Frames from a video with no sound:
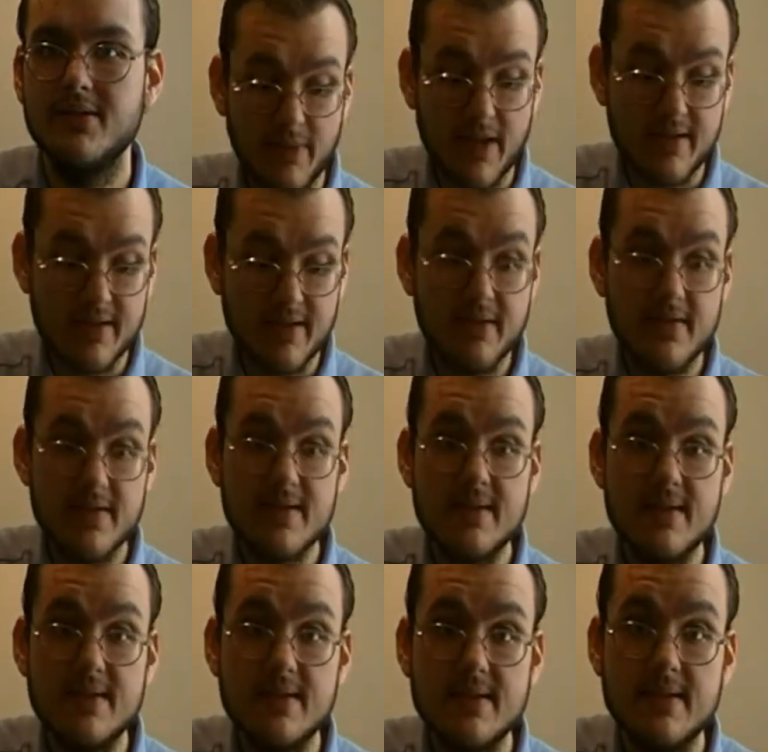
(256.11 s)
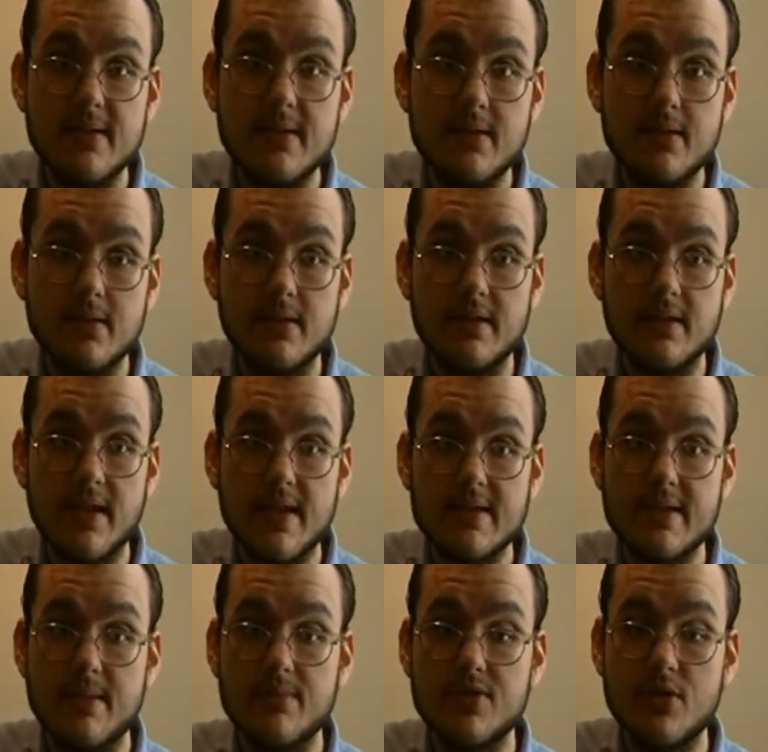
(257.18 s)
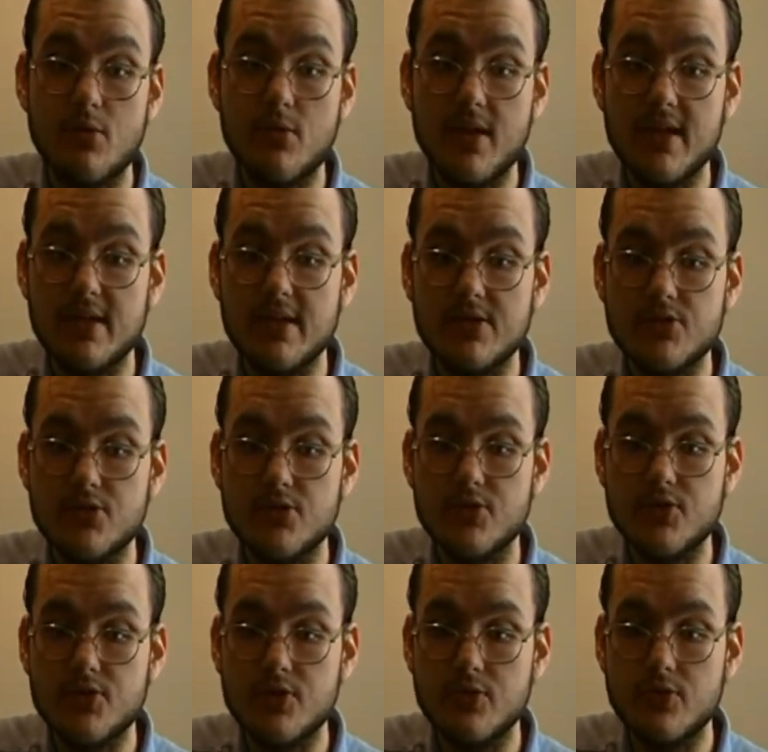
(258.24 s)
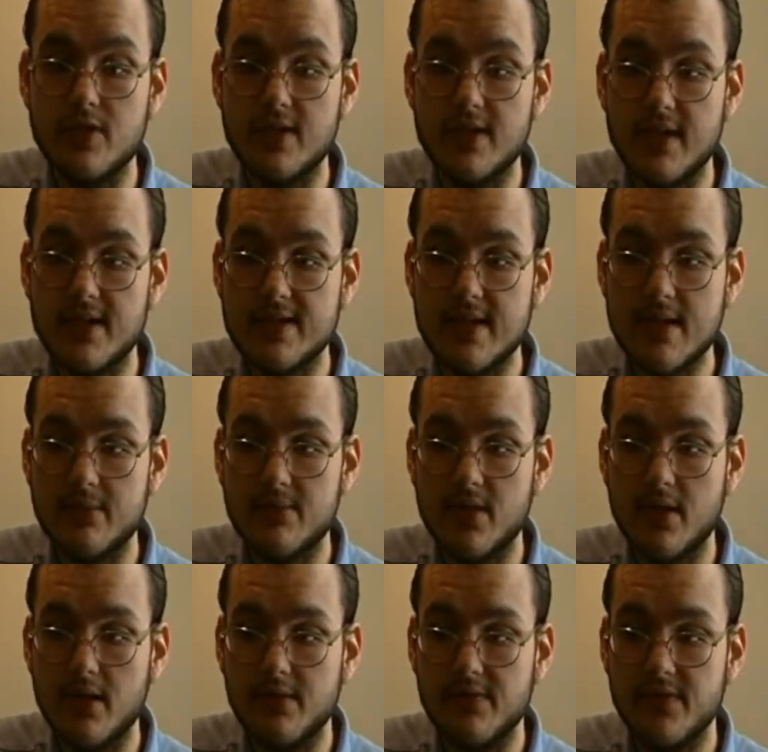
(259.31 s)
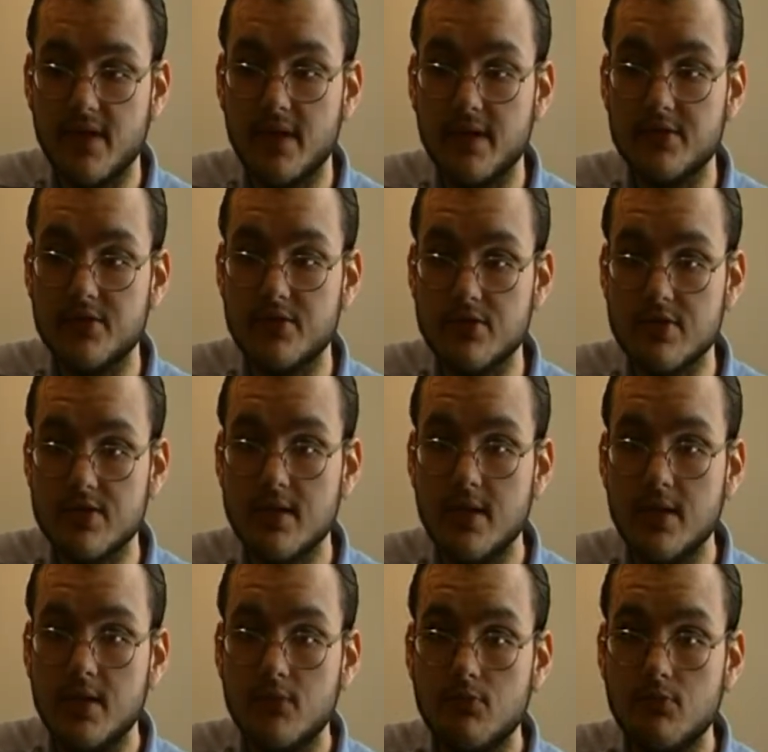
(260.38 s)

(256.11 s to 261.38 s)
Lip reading: By the end of the season, in the last episode, we get introduced to the concept of the Hunters,